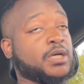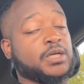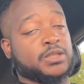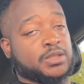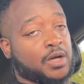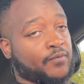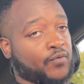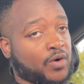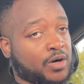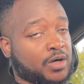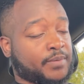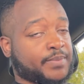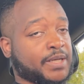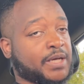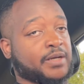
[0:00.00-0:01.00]
Software
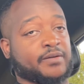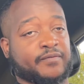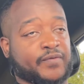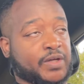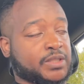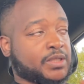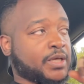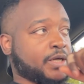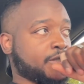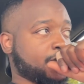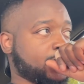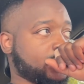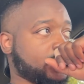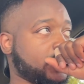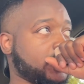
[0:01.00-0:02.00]
update fixed that issue.